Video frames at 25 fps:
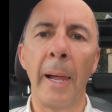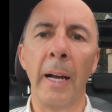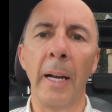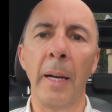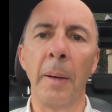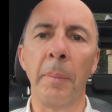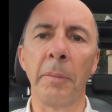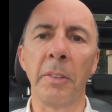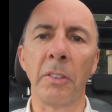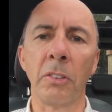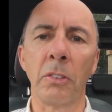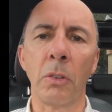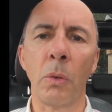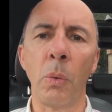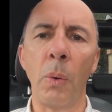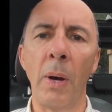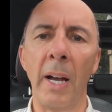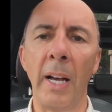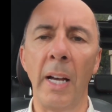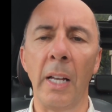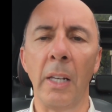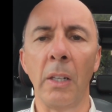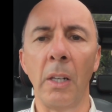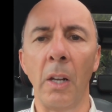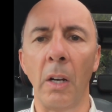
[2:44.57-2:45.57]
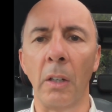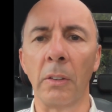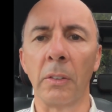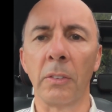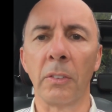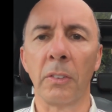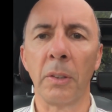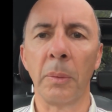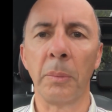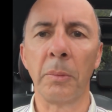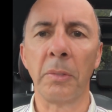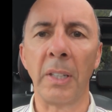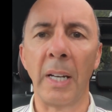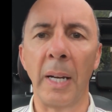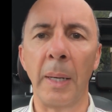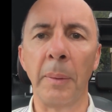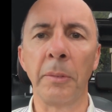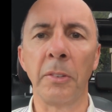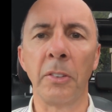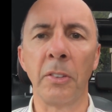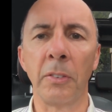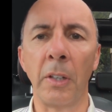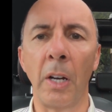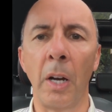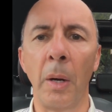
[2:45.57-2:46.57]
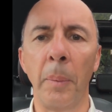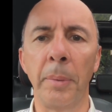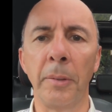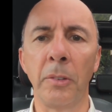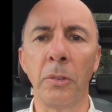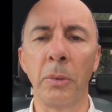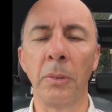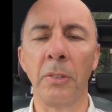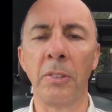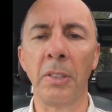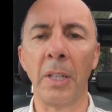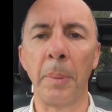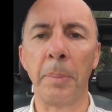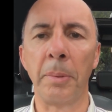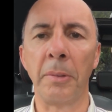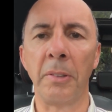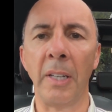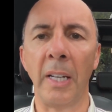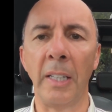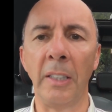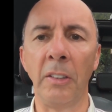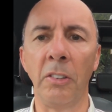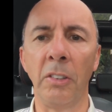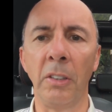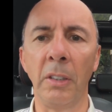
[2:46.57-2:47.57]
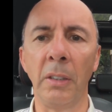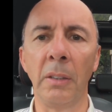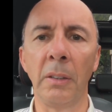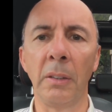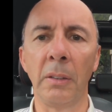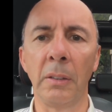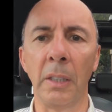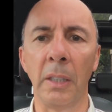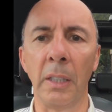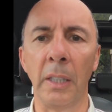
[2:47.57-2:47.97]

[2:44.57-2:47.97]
there's quite a lot sometimes open to interpretation,